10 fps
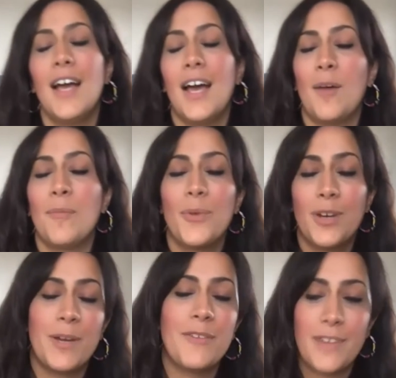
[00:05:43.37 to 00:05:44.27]
But one
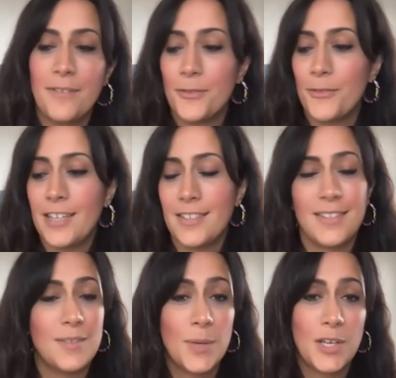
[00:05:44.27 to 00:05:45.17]
of my favorite phrases
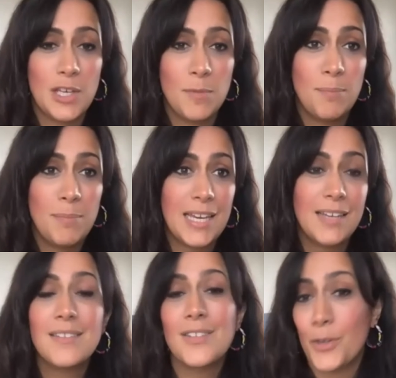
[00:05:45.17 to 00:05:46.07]
is, we're human
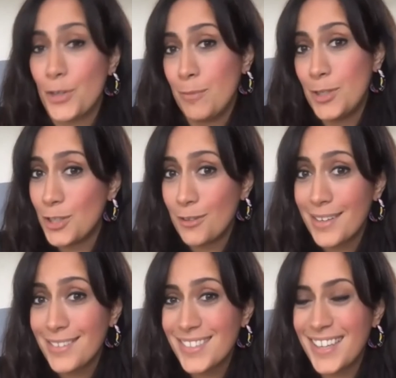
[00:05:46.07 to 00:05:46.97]
beings, not human
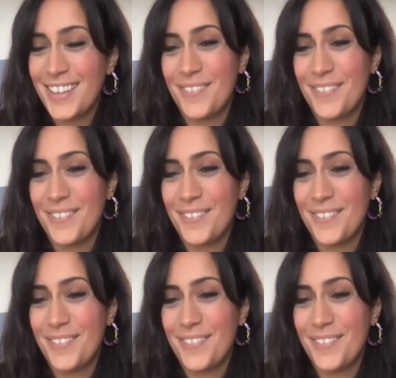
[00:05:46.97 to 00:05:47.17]
doings.